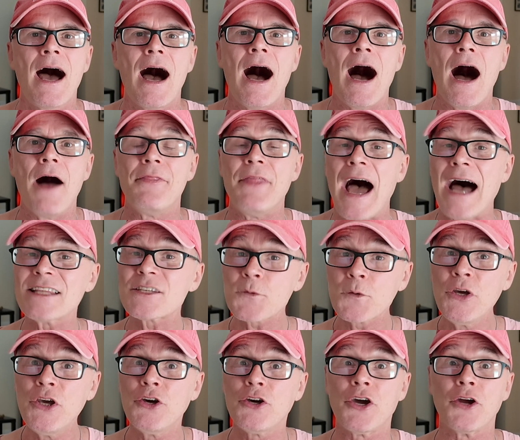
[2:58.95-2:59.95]
that's
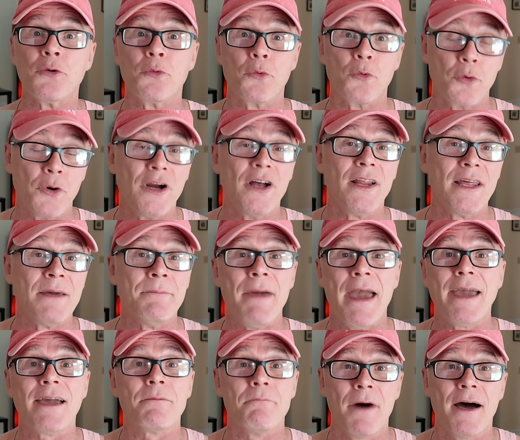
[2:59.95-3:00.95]
where you can really
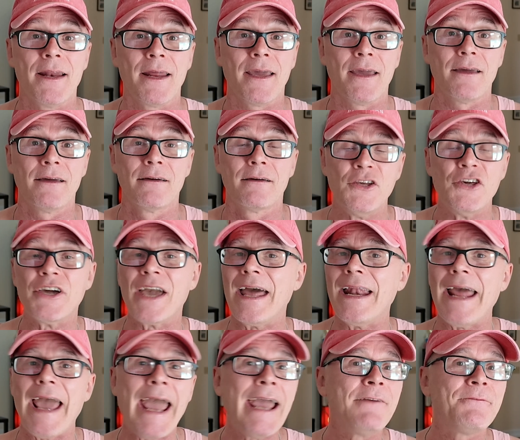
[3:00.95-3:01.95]
make money. You
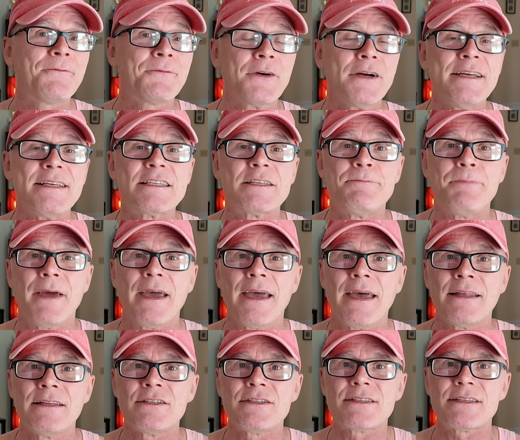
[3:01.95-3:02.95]
get 8 free
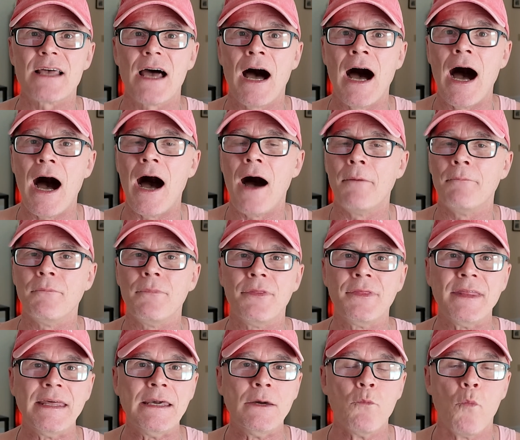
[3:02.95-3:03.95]
spins.
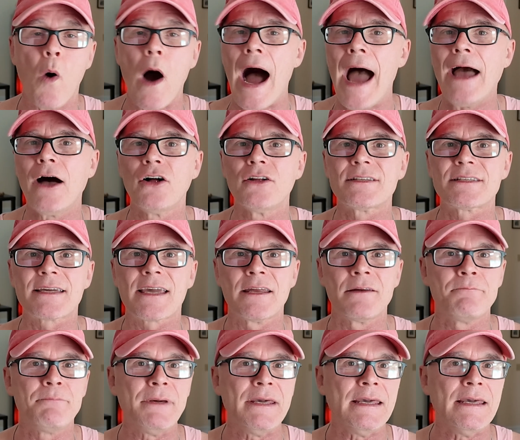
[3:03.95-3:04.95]
The wilds
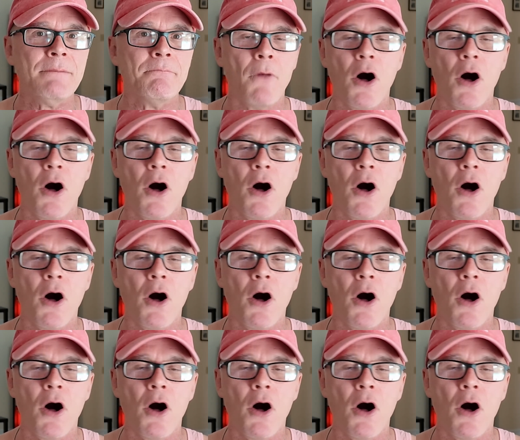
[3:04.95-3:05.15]
can be